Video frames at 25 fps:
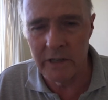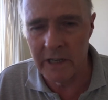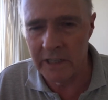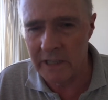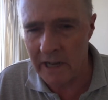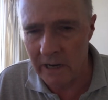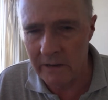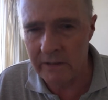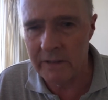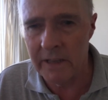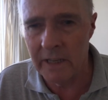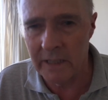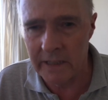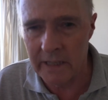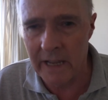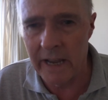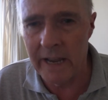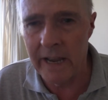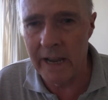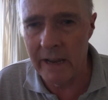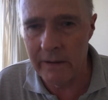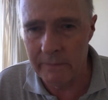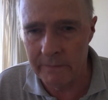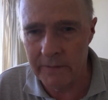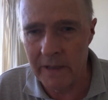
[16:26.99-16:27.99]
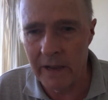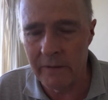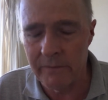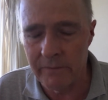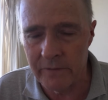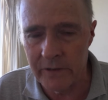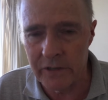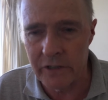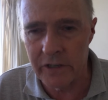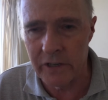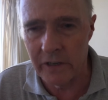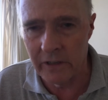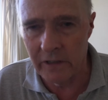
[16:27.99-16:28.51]
I don't think they have that
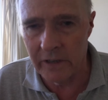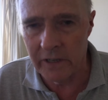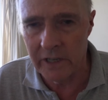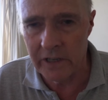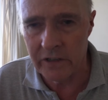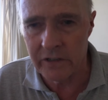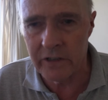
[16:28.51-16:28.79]
facility.